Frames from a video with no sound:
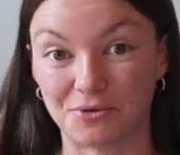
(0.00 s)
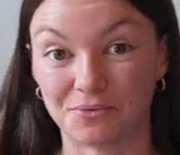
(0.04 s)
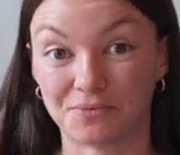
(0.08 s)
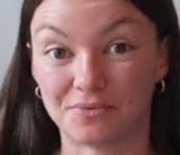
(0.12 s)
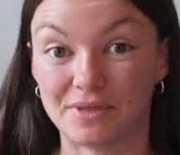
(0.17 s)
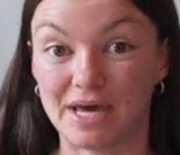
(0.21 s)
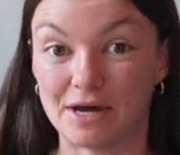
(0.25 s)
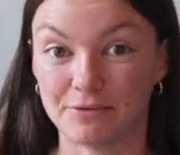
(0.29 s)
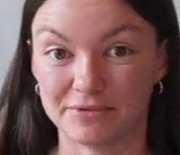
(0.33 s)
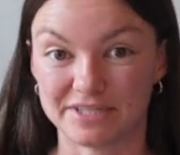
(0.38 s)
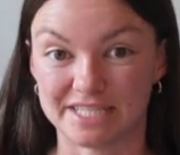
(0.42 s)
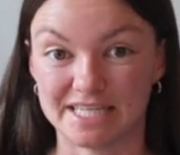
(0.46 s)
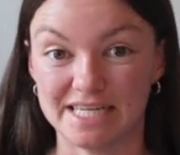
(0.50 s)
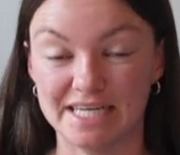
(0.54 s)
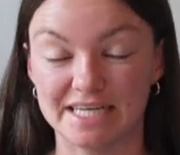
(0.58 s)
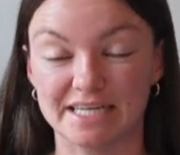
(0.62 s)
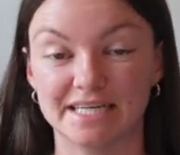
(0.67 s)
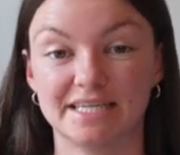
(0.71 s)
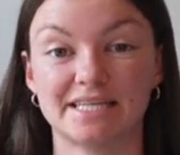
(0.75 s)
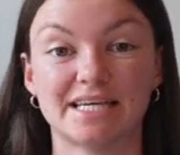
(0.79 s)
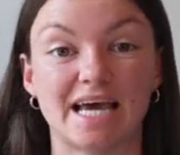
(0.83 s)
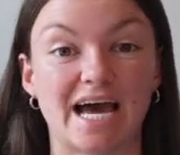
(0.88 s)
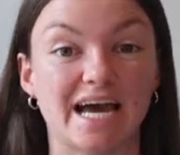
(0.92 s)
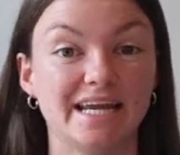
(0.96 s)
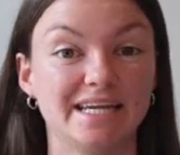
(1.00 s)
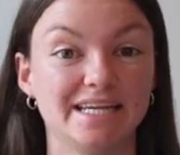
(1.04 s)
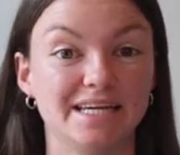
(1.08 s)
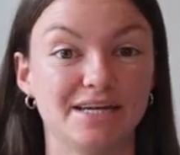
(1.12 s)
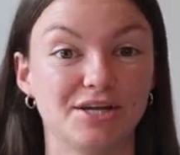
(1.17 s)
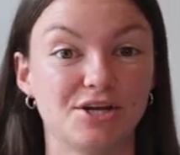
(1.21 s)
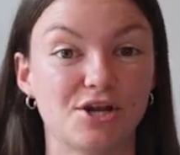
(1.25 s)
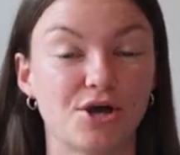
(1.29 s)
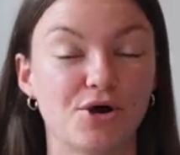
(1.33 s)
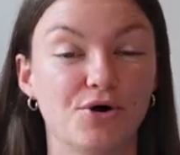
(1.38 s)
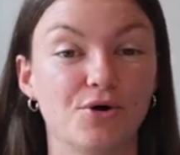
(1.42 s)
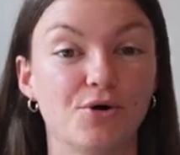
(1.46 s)
that was it. I didn't
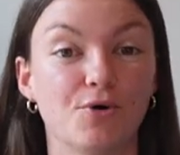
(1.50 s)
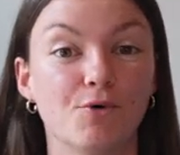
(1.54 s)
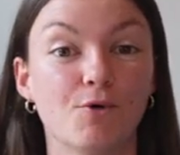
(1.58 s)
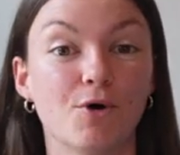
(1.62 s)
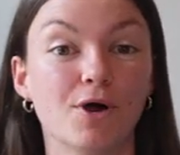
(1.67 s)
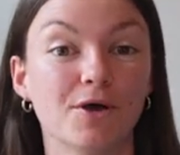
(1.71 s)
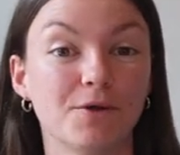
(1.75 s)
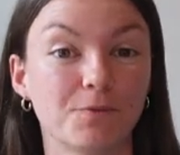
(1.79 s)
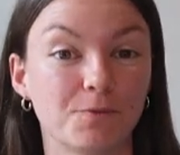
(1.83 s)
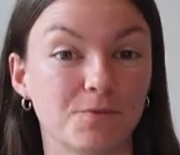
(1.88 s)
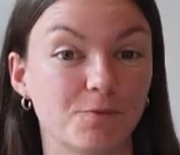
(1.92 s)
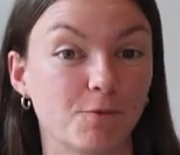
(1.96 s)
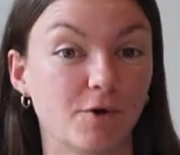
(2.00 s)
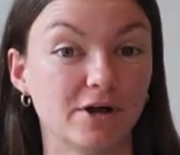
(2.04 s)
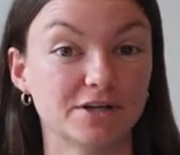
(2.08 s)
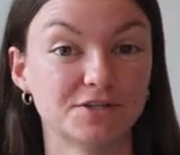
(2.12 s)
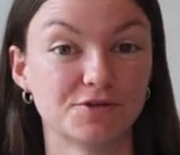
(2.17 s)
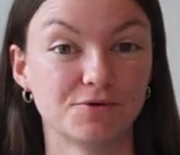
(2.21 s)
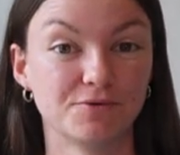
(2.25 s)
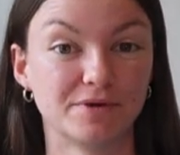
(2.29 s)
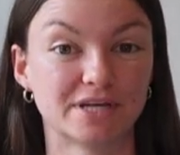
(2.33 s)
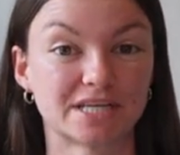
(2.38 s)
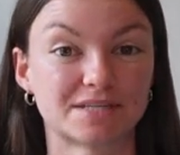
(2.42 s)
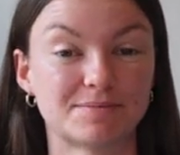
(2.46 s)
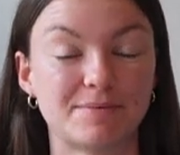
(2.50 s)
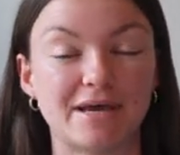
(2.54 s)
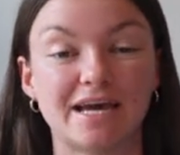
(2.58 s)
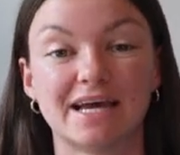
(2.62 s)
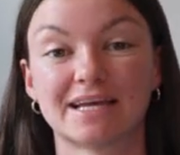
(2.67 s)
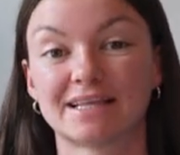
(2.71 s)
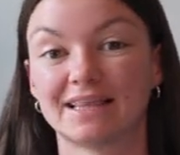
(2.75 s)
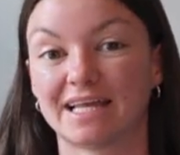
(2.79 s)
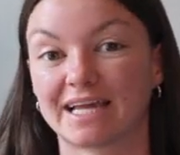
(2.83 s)
know what to expect.